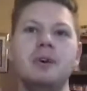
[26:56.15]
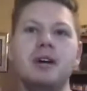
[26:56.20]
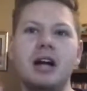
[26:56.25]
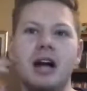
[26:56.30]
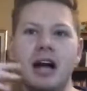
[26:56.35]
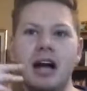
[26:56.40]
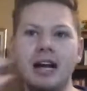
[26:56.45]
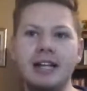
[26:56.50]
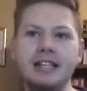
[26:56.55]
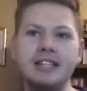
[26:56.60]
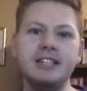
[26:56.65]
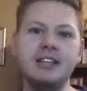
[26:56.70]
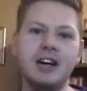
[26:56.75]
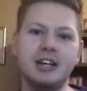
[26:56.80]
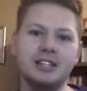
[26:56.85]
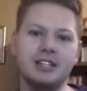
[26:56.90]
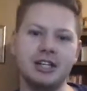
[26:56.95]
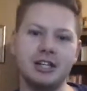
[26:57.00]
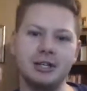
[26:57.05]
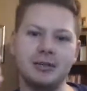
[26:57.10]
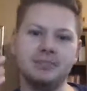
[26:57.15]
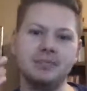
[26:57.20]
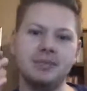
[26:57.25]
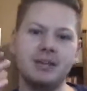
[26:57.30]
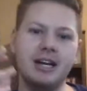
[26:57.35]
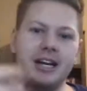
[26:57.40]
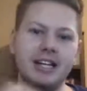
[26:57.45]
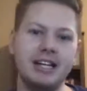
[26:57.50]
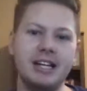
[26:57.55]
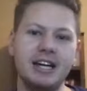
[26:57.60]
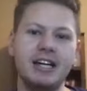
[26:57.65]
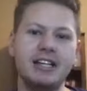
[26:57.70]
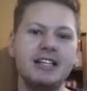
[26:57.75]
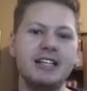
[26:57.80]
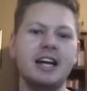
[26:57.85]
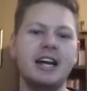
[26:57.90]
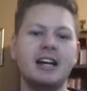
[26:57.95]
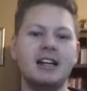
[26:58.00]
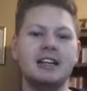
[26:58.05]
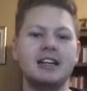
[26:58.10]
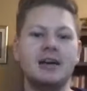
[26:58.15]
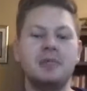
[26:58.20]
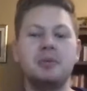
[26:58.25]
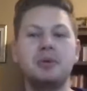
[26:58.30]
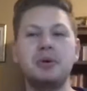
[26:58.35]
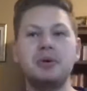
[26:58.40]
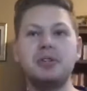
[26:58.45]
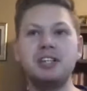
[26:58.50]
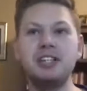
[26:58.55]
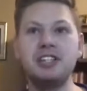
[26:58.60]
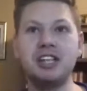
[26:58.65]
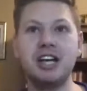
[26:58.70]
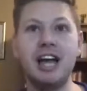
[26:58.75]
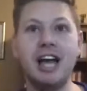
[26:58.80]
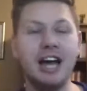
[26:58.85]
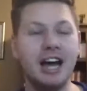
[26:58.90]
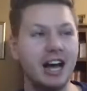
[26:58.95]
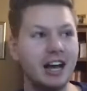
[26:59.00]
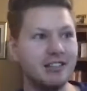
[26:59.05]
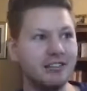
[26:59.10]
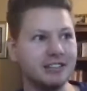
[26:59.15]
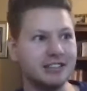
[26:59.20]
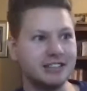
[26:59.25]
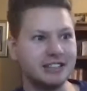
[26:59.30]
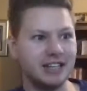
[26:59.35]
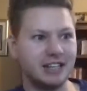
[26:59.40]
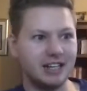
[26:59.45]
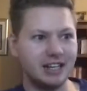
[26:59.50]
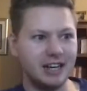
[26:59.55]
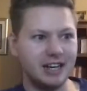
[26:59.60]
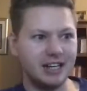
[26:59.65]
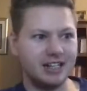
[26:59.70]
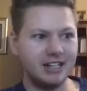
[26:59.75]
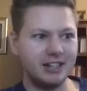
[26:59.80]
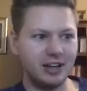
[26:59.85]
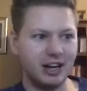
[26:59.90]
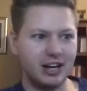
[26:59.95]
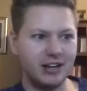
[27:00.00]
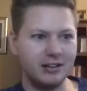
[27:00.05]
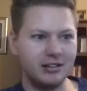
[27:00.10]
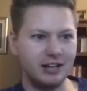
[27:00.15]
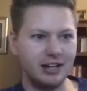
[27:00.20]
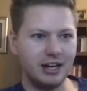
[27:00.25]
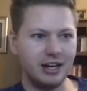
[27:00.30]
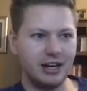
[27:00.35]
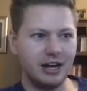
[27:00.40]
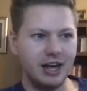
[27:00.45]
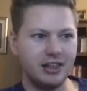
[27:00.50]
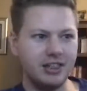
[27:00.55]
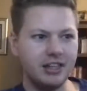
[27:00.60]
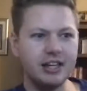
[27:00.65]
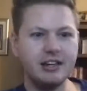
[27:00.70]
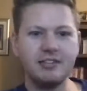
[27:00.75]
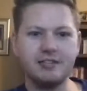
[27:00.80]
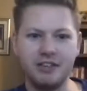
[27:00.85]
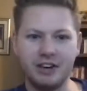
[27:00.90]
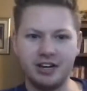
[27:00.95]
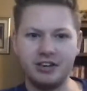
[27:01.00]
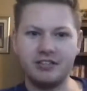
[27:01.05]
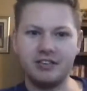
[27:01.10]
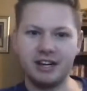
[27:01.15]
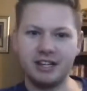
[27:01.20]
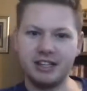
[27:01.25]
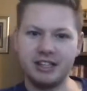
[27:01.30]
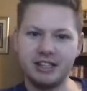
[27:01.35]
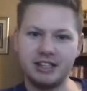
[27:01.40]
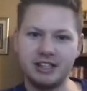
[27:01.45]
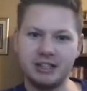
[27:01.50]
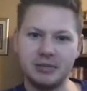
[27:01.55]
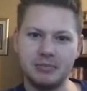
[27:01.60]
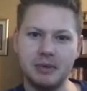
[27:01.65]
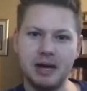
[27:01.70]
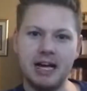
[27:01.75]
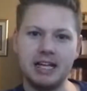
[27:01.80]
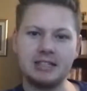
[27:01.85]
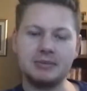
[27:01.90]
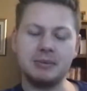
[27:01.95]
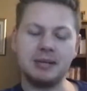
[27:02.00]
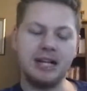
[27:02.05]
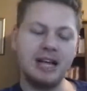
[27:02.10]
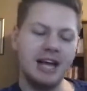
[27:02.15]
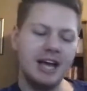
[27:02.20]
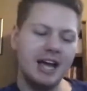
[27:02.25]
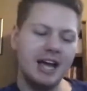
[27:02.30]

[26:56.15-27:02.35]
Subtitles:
I did not know, and I'm pretty sure I haven't. I think I've verified this in the past, but